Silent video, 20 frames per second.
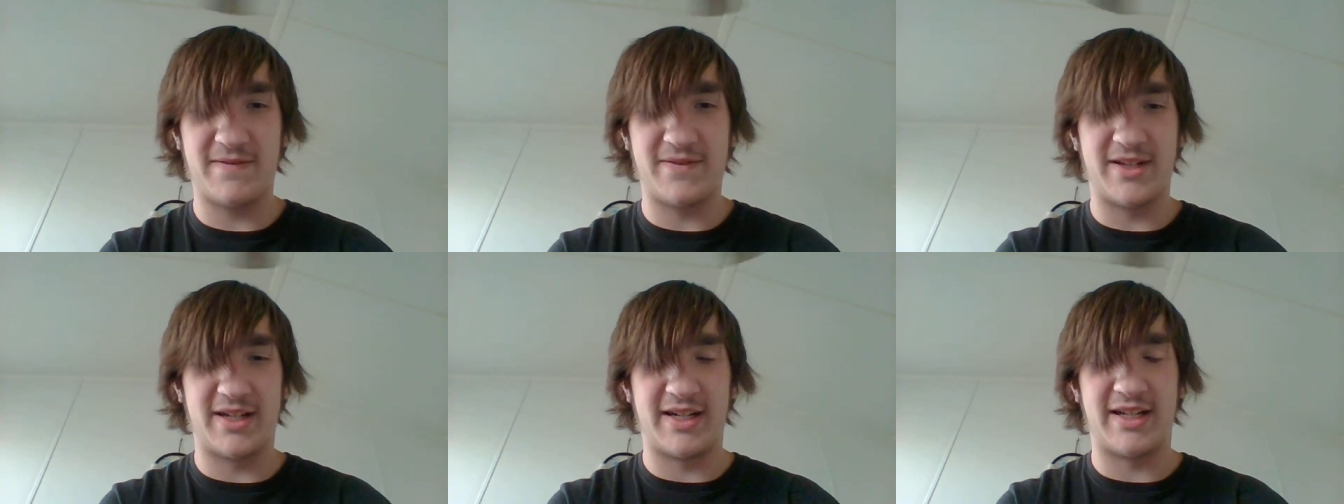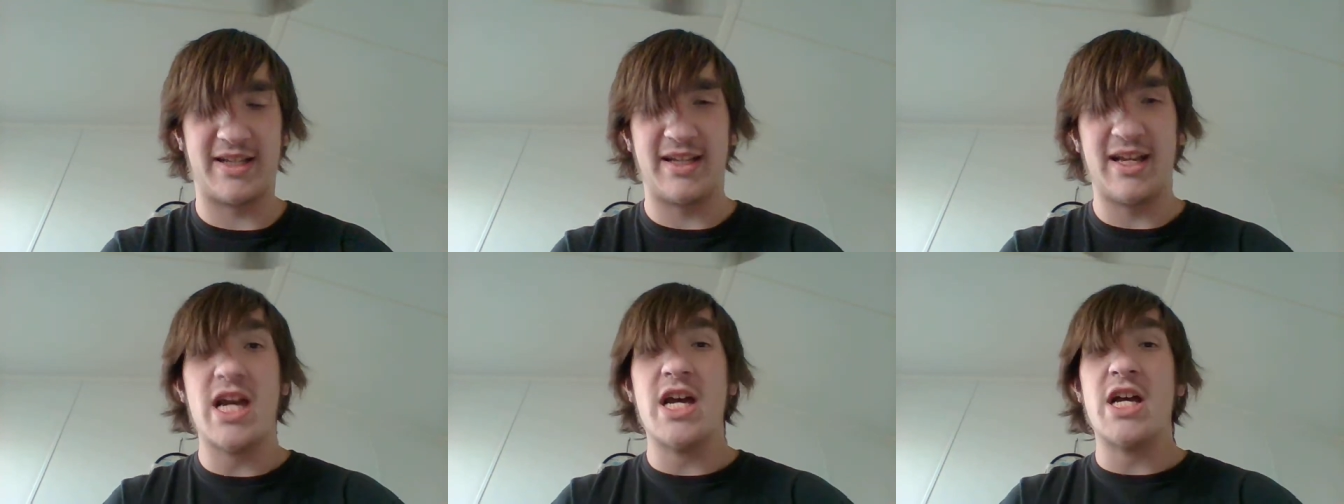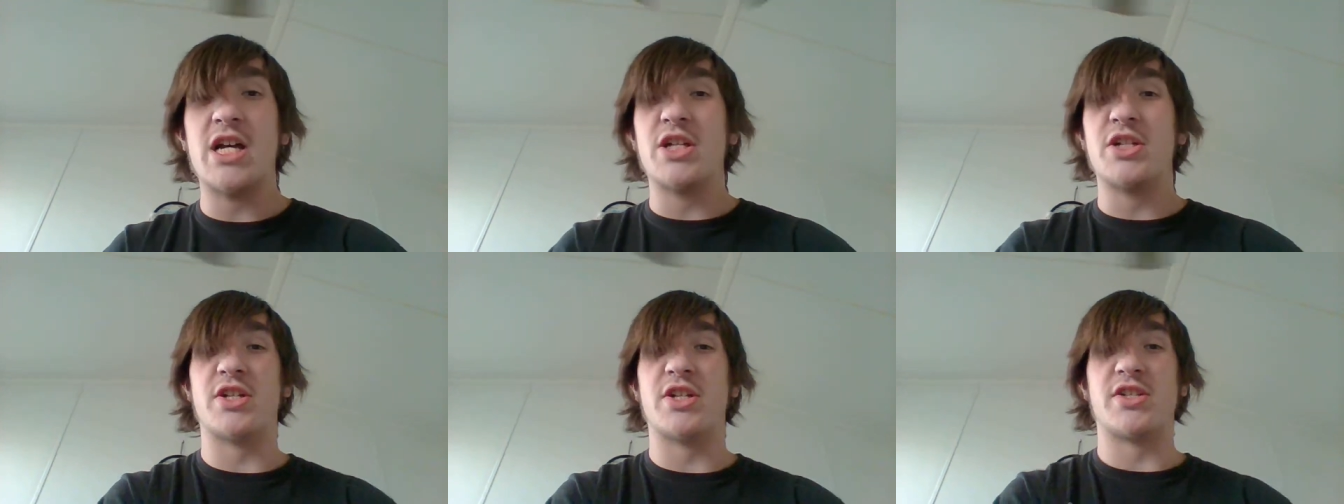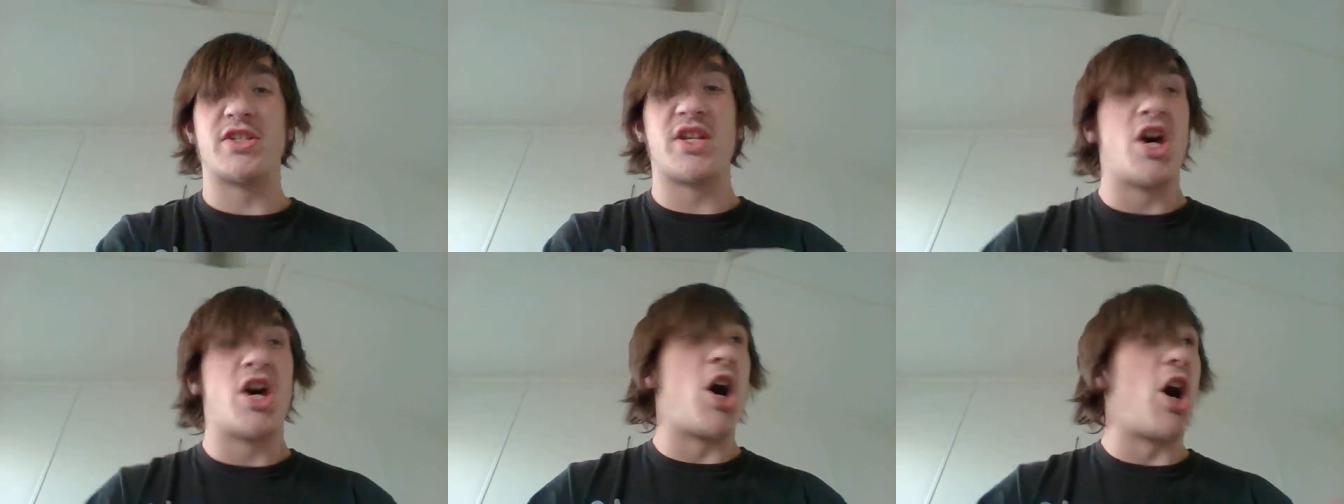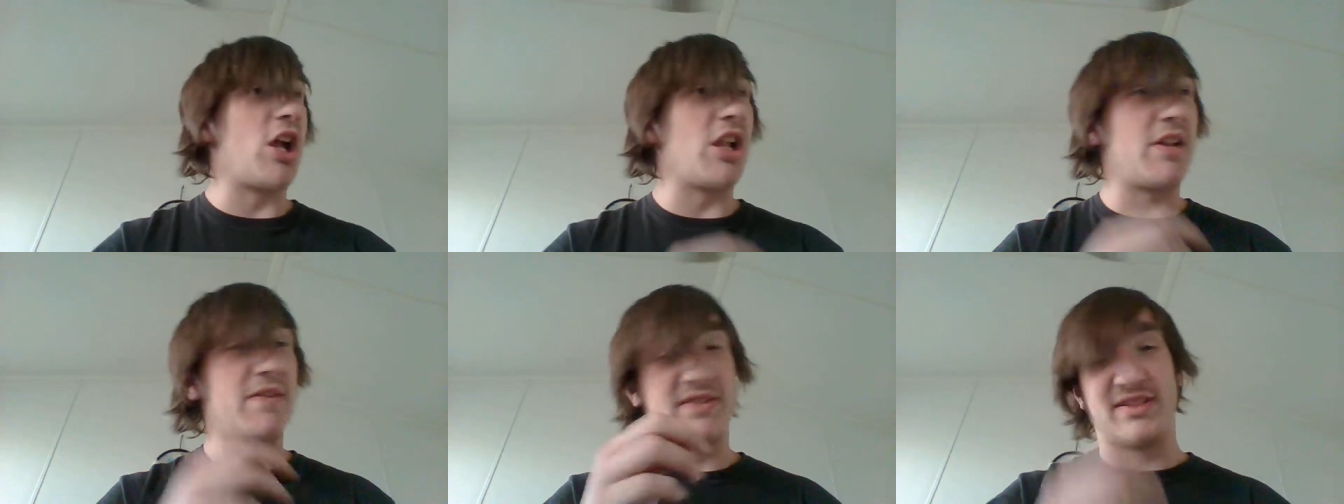Then he just
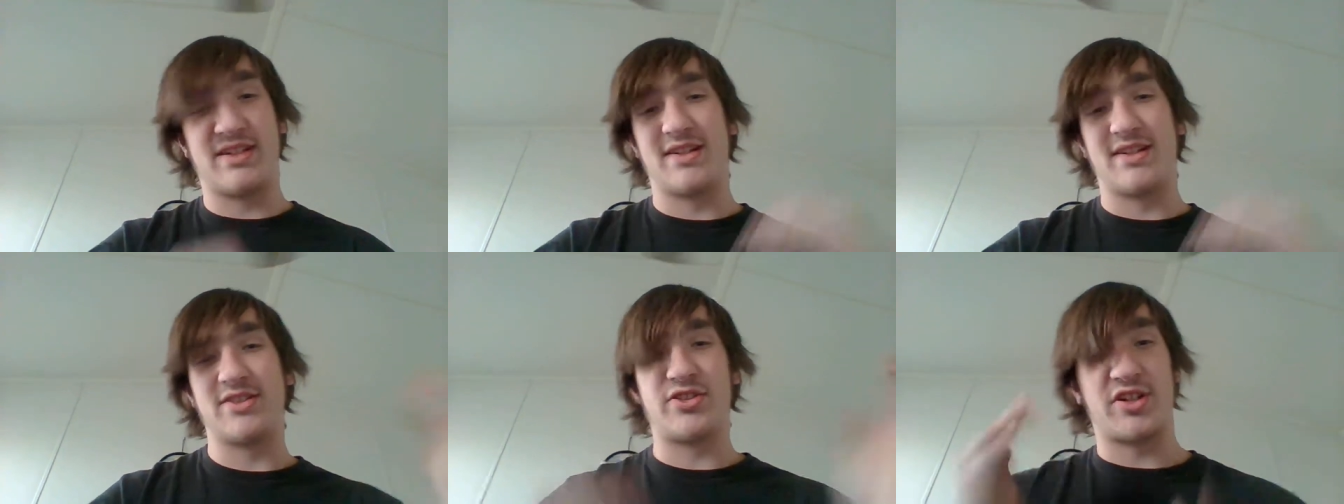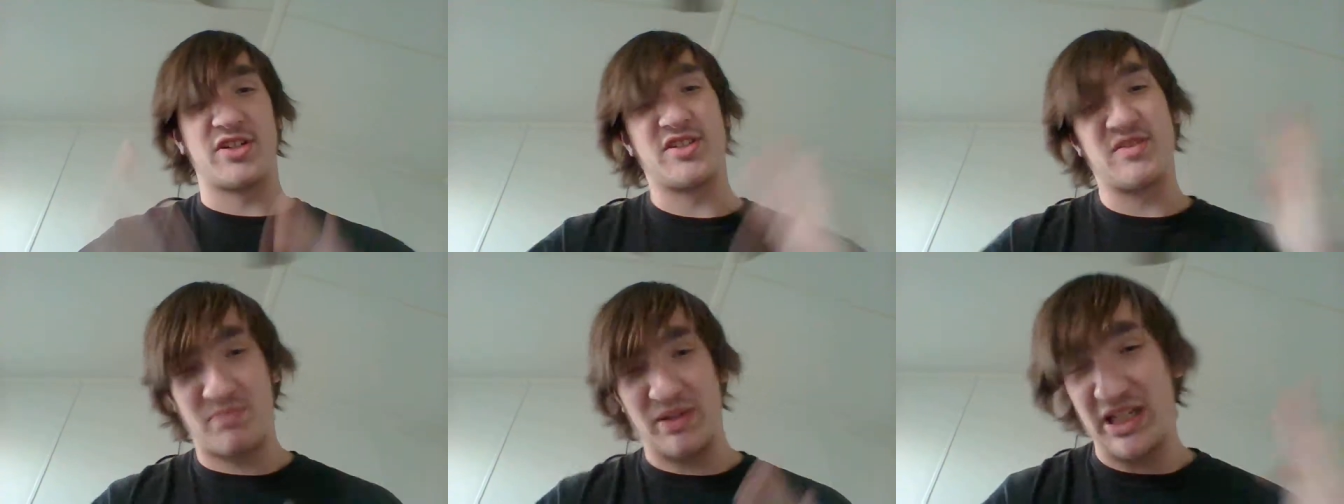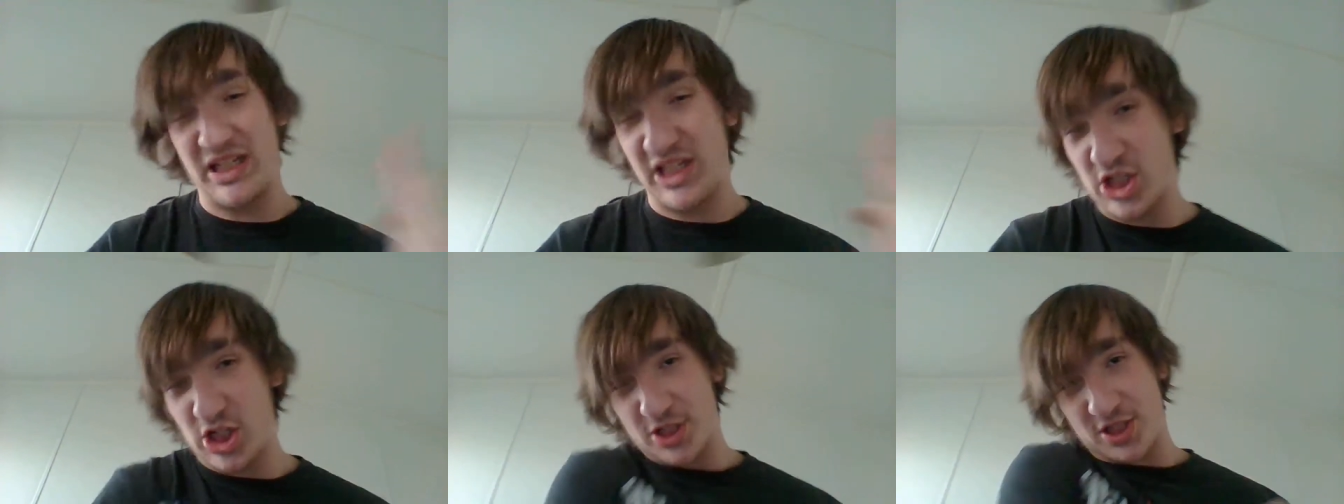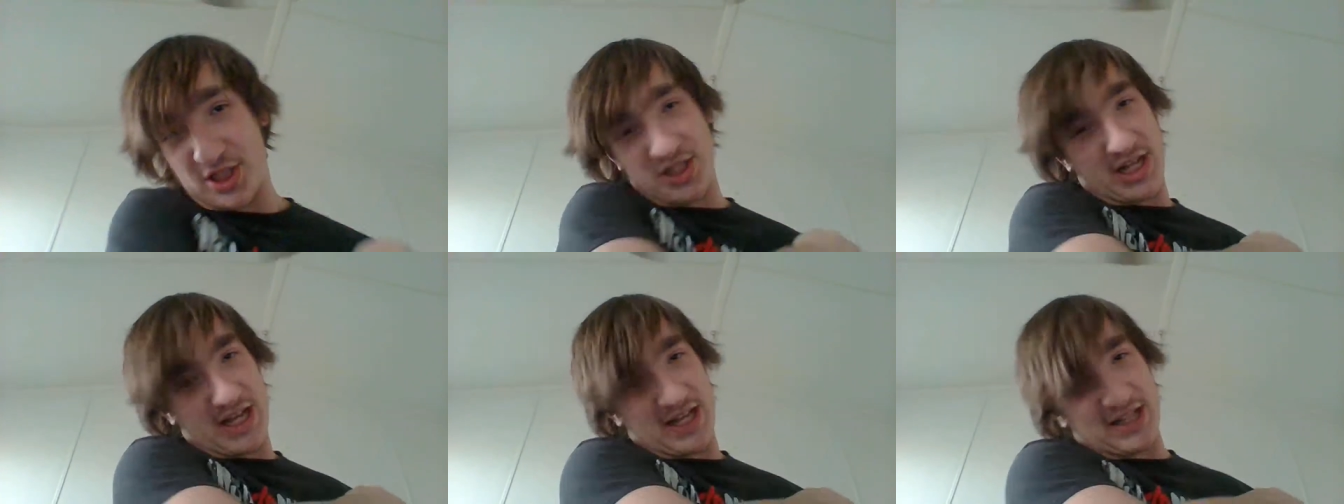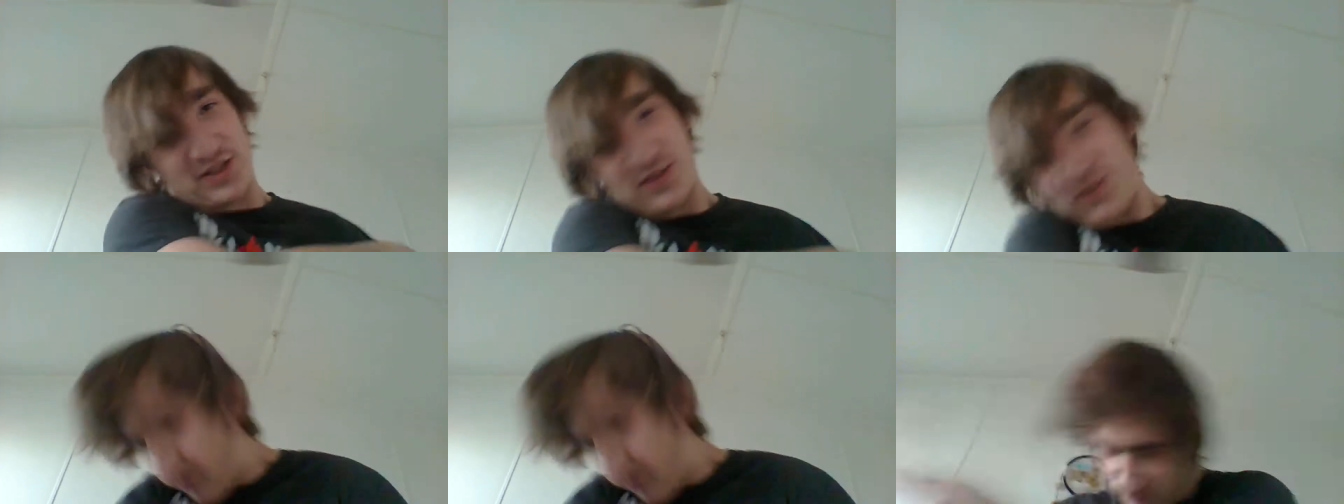all of a sudden starts beating on the desk,